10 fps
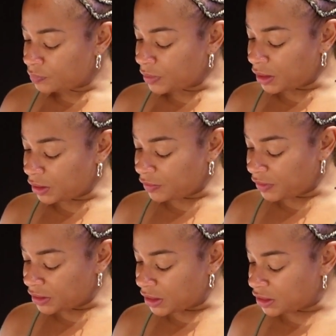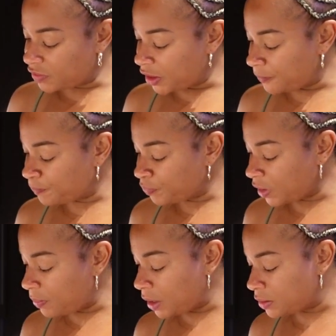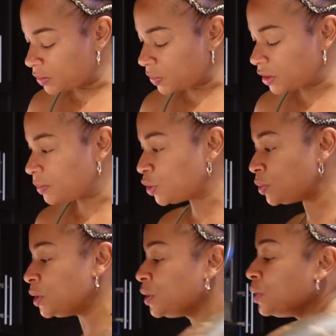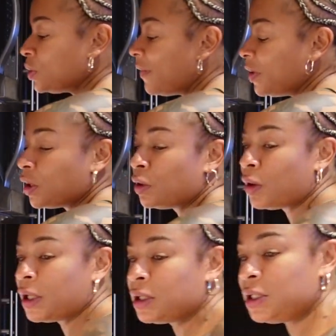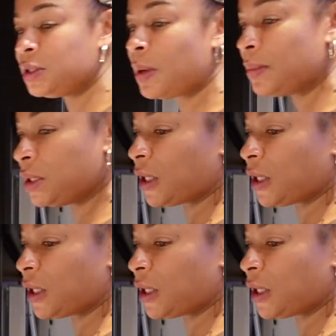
I know they're gonna taste fire. That probably was way too much oil too, so I'm gonna crank these babies